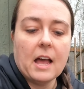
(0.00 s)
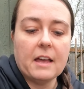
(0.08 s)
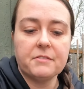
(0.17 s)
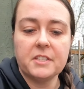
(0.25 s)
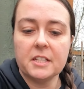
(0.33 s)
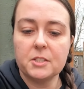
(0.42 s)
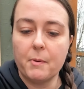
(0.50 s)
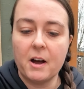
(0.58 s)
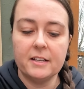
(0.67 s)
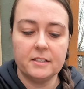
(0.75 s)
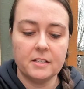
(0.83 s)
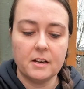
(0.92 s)
I have six
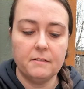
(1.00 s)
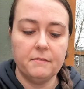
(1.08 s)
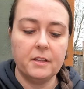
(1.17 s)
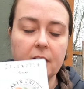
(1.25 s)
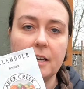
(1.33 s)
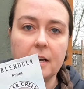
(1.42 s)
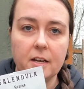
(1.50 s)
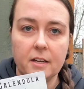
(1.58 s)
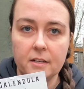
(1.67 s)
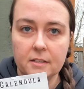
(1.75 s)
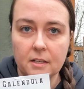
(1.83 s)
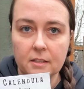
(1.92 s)
pots of the
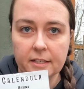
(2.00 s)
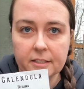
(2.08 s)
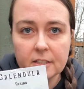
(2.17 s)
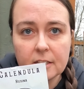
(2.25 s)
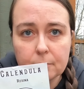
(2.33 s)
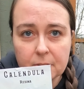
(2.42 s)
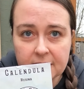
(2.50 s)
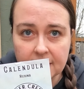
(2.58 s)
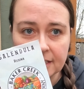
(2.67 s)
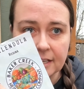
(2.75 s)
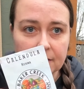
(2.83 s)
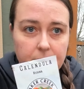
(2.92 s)
calendula
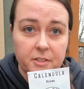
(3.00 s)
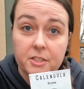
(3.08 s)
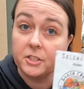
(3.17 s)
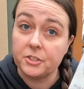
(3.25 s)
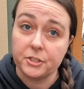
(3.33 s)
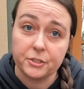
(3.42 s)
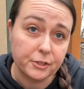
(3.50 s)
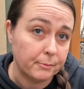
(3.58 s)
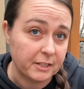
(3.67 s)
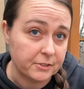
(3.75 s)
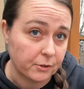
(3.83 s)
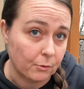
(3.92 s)
resina, which is just your
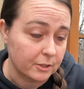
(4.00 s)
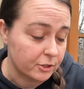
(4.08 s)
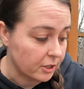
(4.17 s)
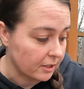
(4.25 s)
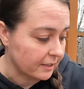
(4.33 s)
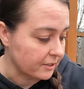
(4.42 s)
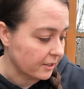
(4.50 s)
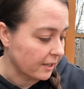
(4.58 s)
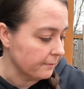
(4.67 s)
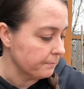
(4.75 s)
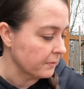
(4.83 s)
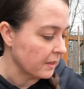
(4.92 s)
basic orange
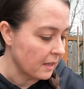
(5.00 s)
calendula.